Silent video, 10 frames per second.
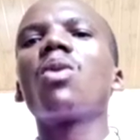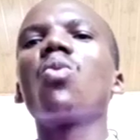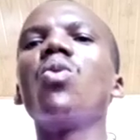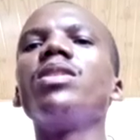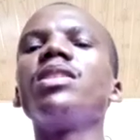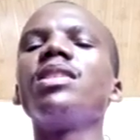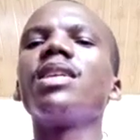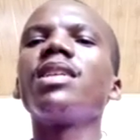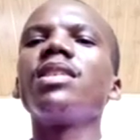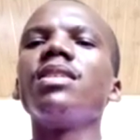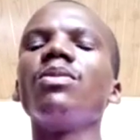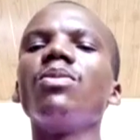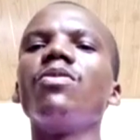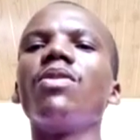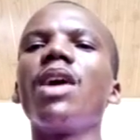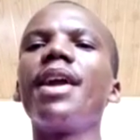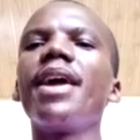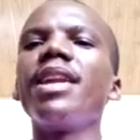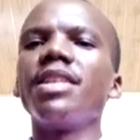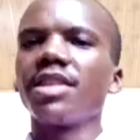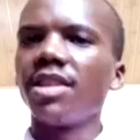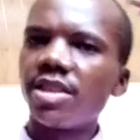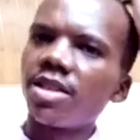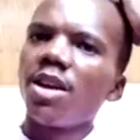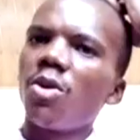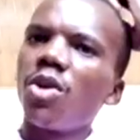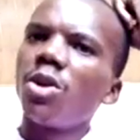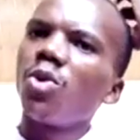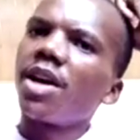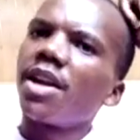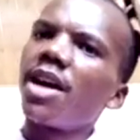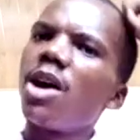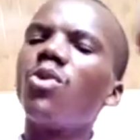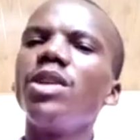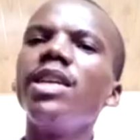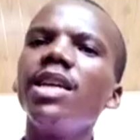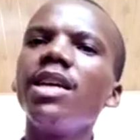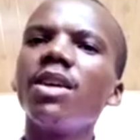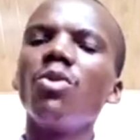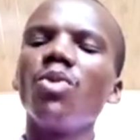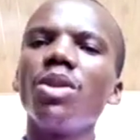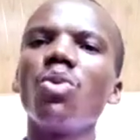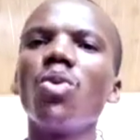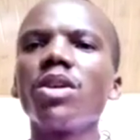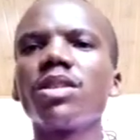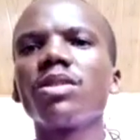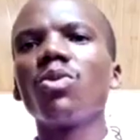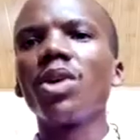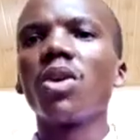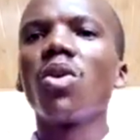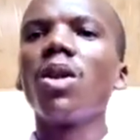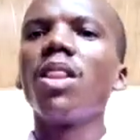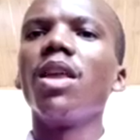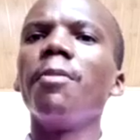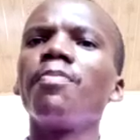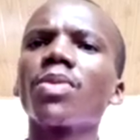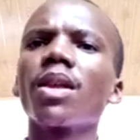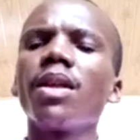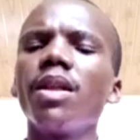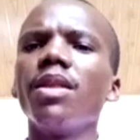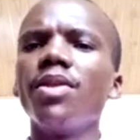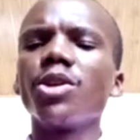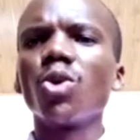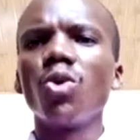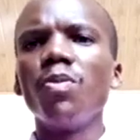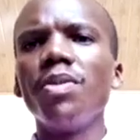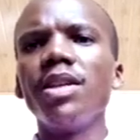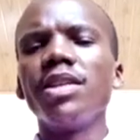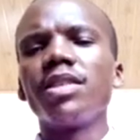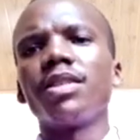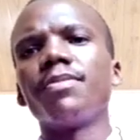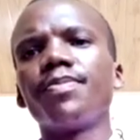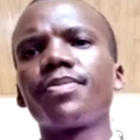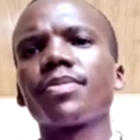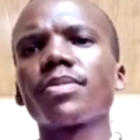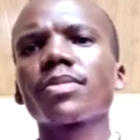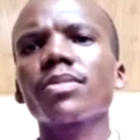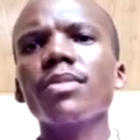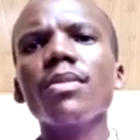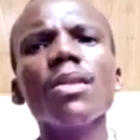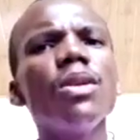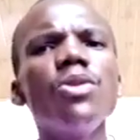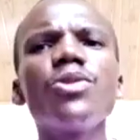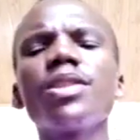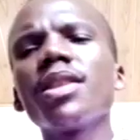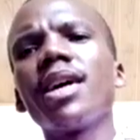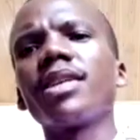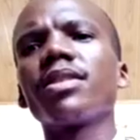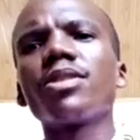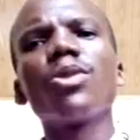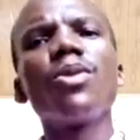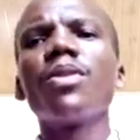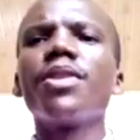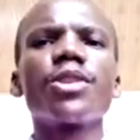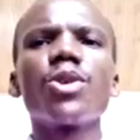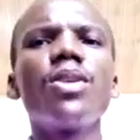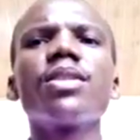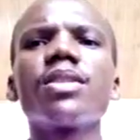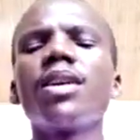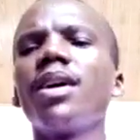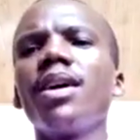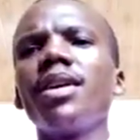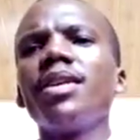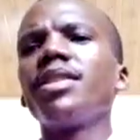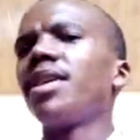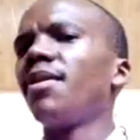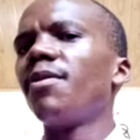quantitative analysis when we are now dealing with what we call the solubility. You see that? So the salt is